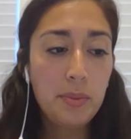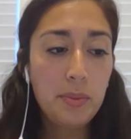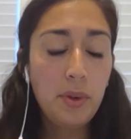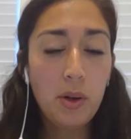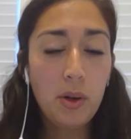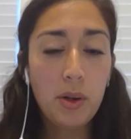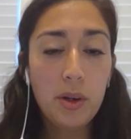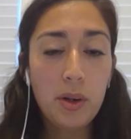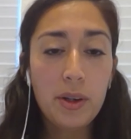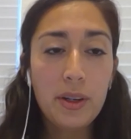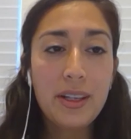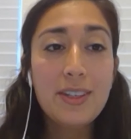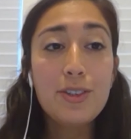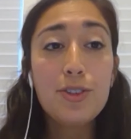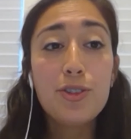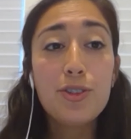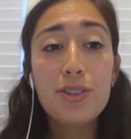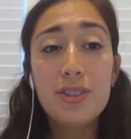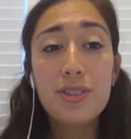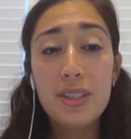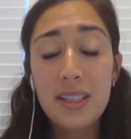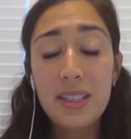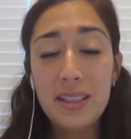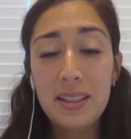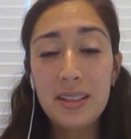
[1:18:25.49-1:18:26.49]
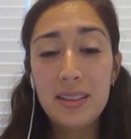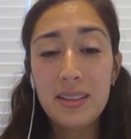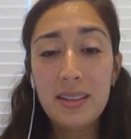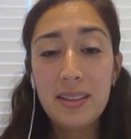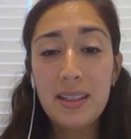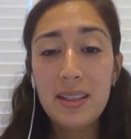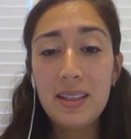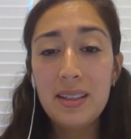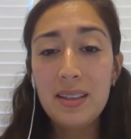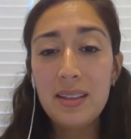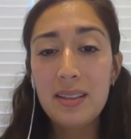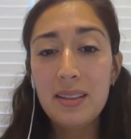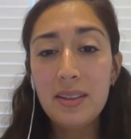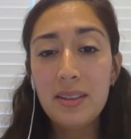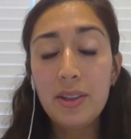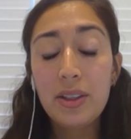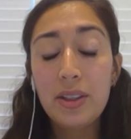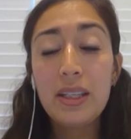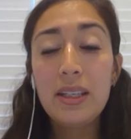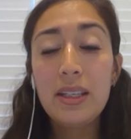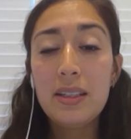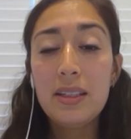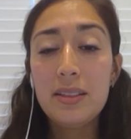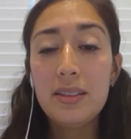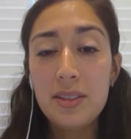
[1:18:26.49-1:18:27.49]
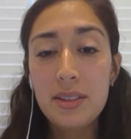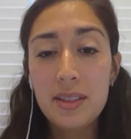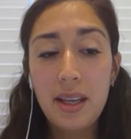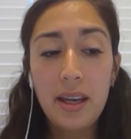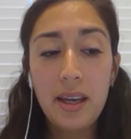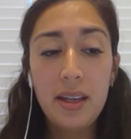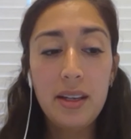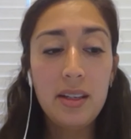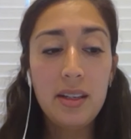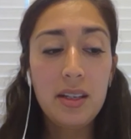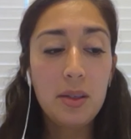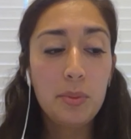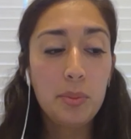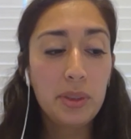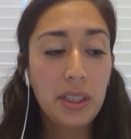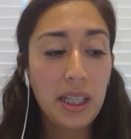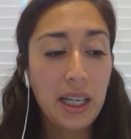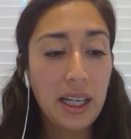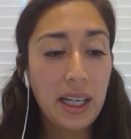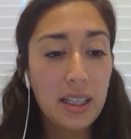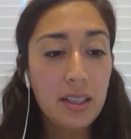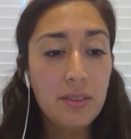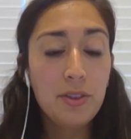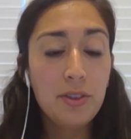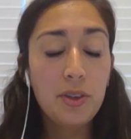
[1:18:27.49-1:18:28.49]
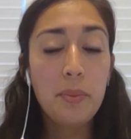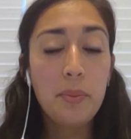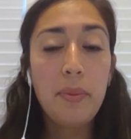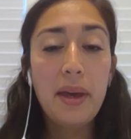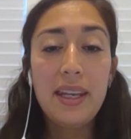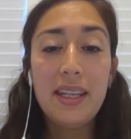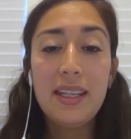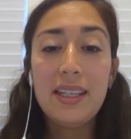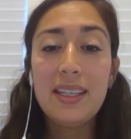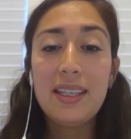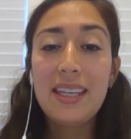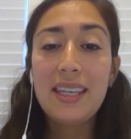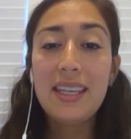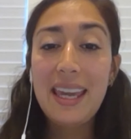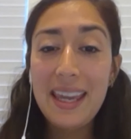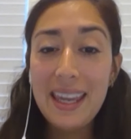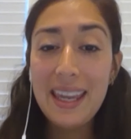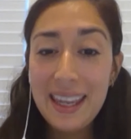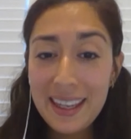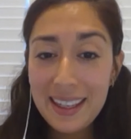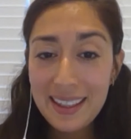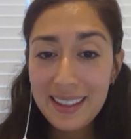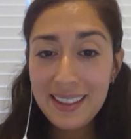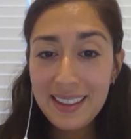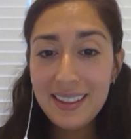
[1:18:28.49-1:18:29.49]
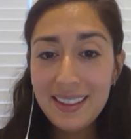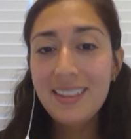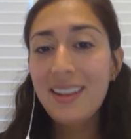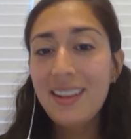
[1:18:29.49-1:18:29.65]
or interested in, in looking into that and applying for Medicaid,